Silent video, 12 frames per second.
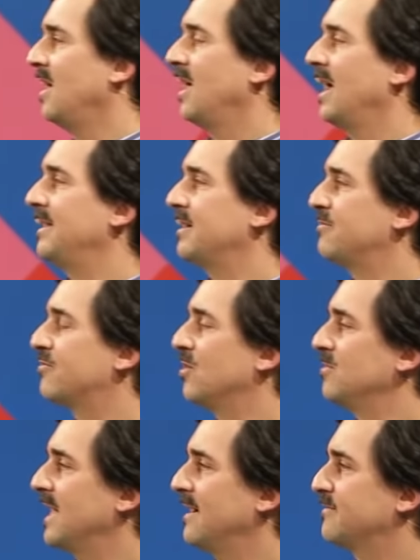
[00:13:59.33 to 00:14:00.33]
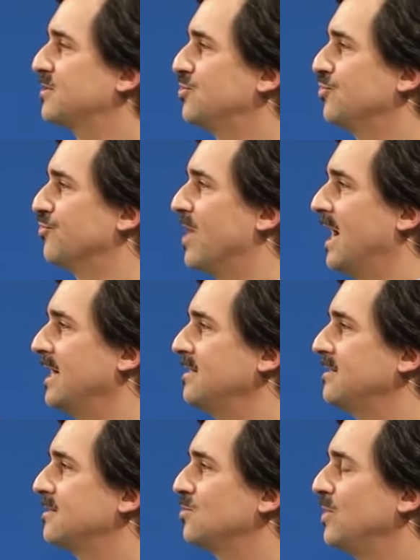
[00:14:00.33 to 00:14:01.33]
And then from left to
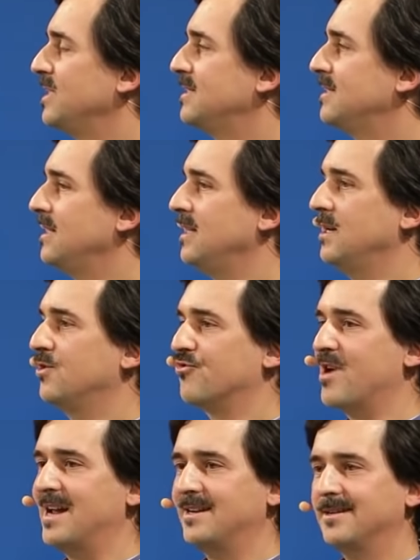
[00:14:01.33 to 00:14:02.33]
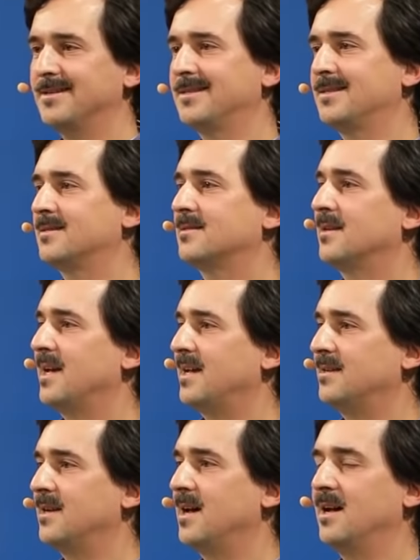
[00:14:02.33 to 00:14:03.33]
right, we see granite
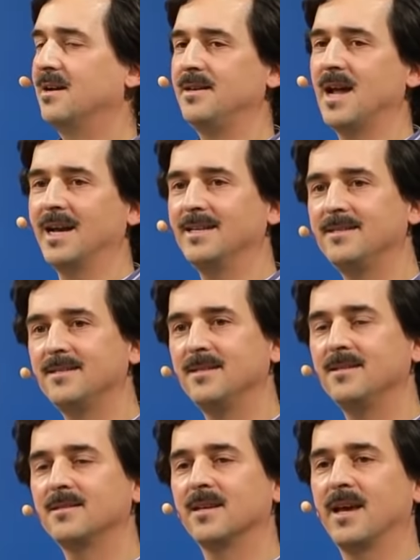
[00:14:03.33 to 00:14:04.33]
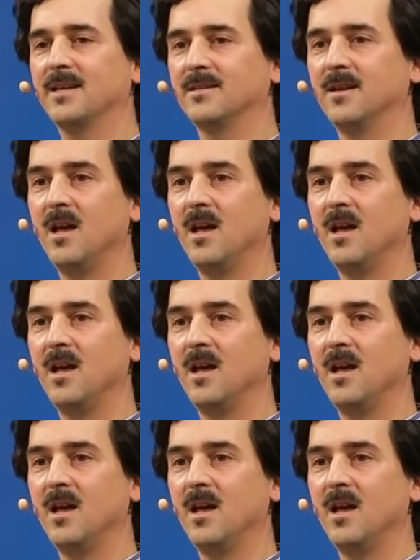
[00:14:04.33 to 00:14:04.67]
and gneisses and